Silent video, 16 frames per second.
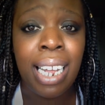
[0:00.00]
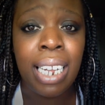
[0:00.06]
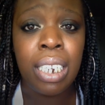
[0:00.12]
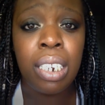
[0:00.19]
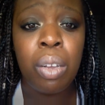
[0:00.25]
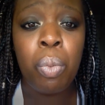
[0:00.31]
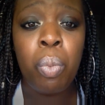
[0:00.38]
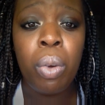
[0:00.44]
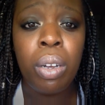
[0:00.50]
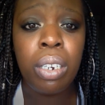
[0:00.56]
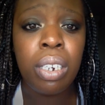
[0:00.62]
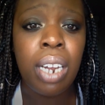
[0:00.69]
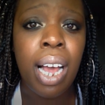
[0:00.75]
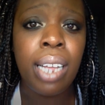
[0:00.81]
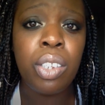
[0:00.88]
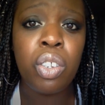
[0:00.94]
that would
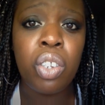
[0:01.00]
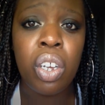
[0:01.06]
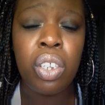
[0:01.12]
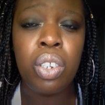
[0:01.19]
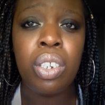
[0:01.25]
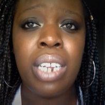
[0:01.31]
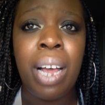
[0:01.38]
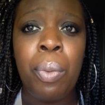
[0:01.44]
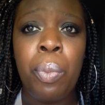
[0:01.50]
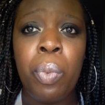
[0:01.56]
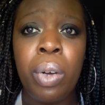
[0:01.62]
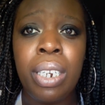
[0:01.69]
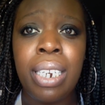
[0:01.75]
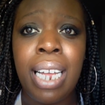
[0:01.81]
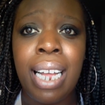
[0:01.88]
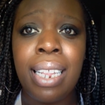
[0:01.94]
not judge you, that
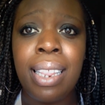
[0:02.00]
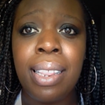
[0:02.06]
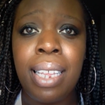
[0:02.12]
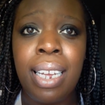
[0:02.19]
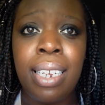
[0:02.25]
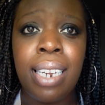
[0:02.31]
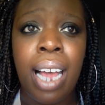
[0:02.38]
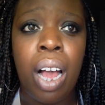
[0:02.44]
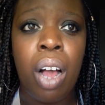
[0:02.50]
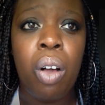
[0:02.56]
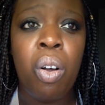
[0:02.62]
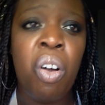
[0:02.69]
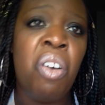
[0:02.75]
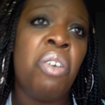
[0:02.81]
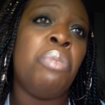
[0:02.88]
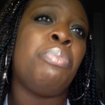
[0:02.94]
would not think that,
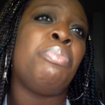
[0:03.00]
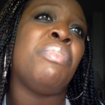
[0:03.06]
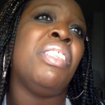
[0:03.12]
oh,